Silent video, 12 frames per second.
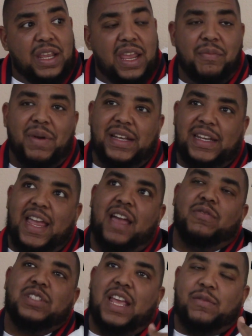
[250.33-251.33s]
And my
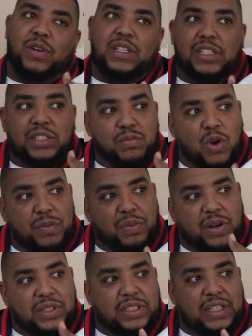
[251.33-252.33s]
dad was like really a smart
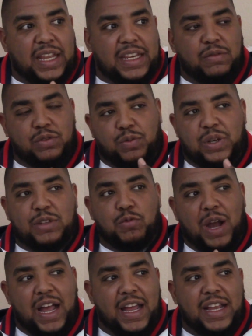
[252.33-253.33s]
person, like he was really
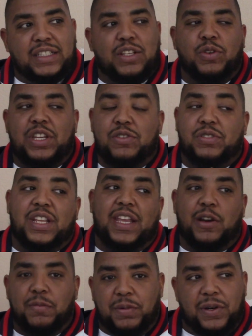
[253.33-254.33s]
wise, so he used to
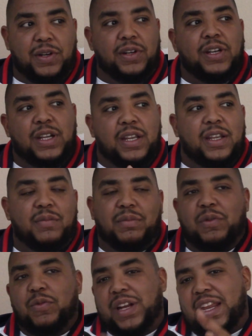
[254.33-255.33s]
help her.
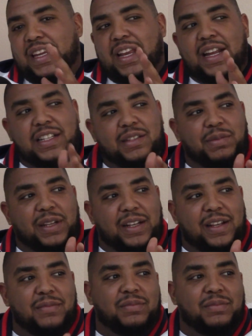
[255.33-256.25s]
But when they kind of split up,